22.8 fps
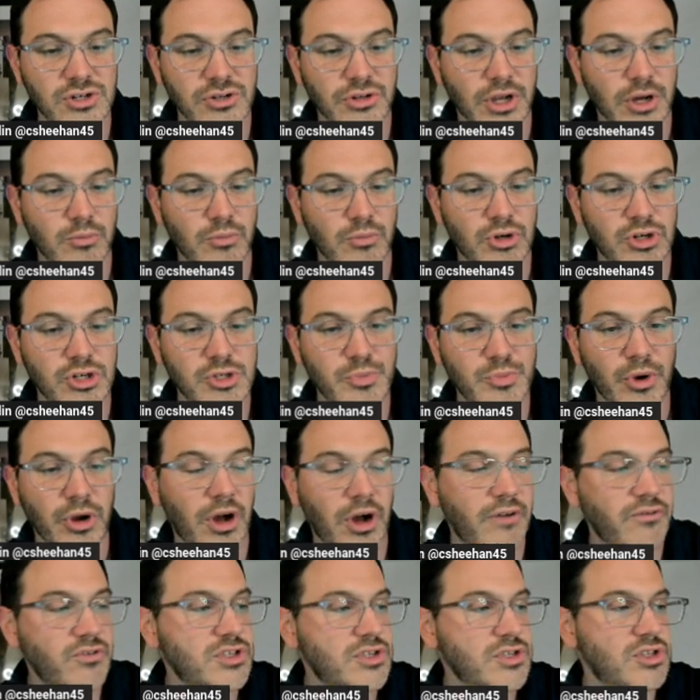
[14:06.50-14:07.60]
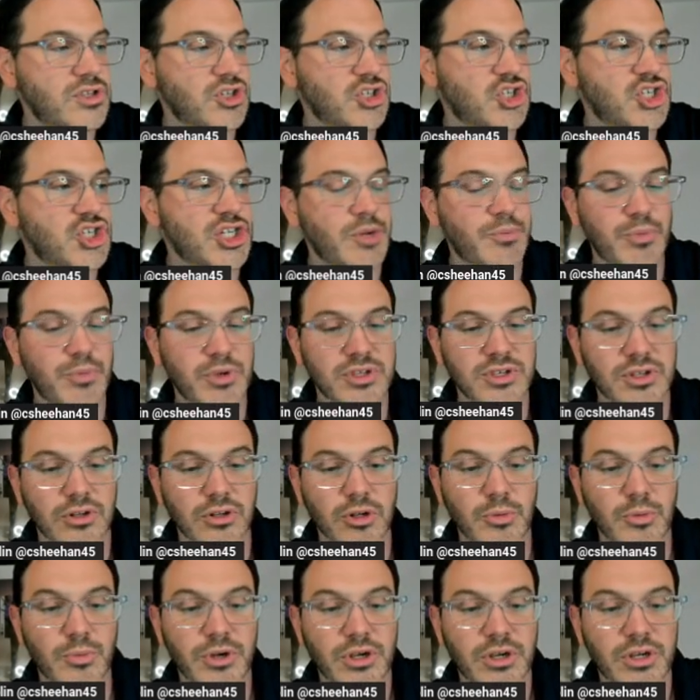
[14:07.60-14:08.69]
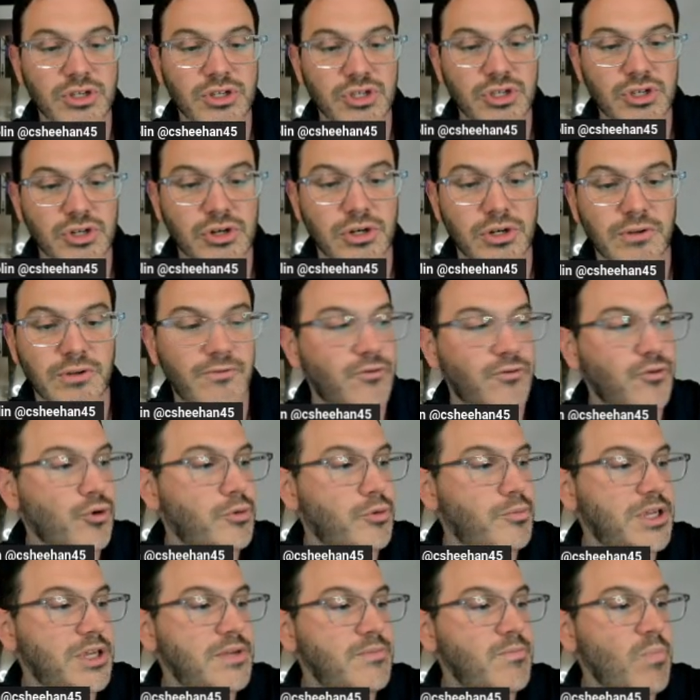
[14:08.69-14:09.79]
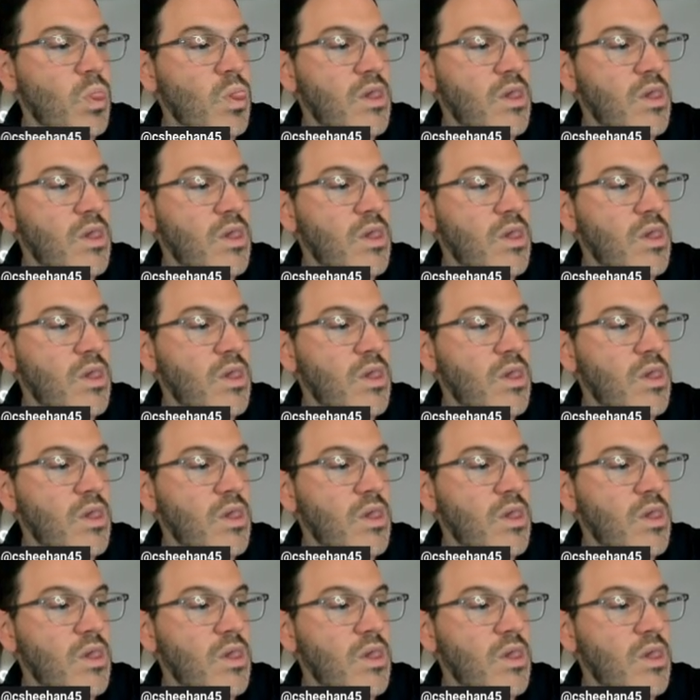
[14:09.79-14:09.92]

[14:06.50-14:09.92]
numbers, but obviously the ship is a little bit concerning for me.